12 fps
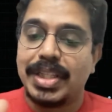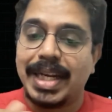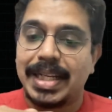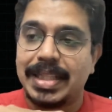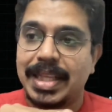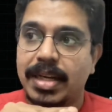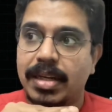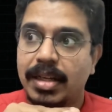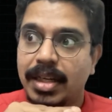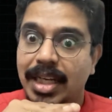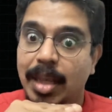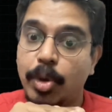that
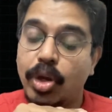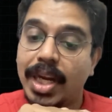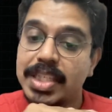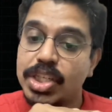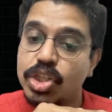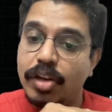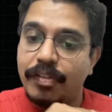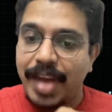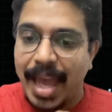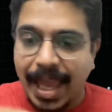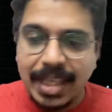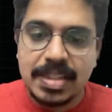democratization of
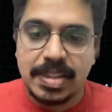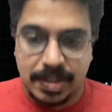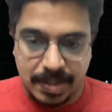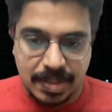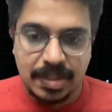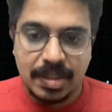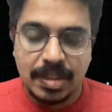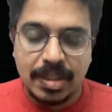access